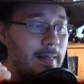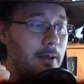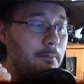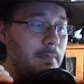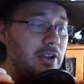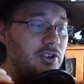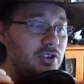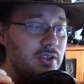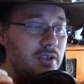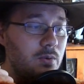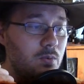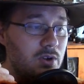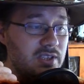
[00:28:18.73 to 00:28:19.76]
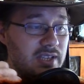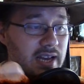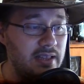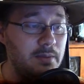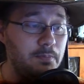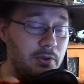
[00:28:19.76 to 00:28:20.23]
mentioned was
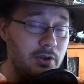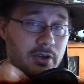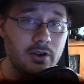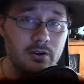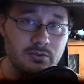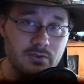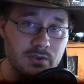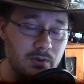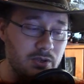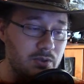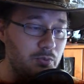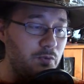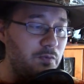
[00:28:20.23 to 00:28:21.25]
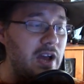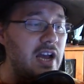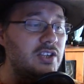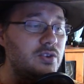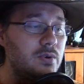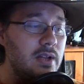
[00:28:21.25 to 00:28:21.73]
that the player character is going to move
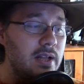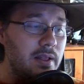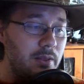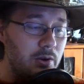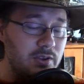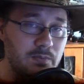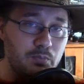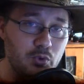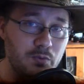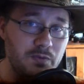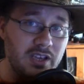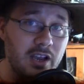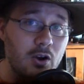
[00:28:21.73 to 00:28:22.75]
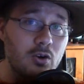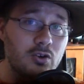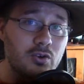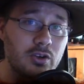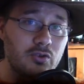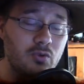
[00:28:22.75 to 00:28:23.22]
faster. There's improved
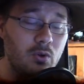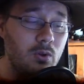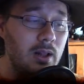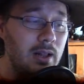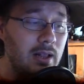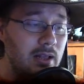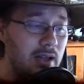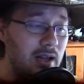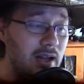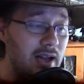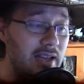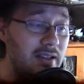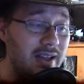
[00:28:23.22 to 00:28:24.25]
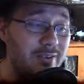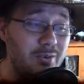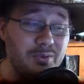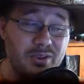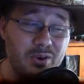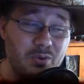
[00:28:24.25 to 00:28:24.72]
character control. I
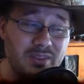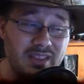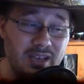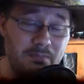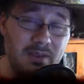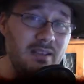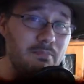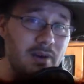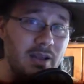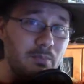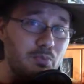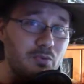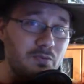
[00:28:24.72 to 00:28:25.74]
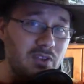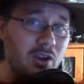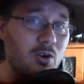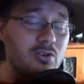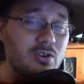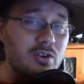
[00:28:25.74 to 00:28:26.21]
don't know what they mean by improved character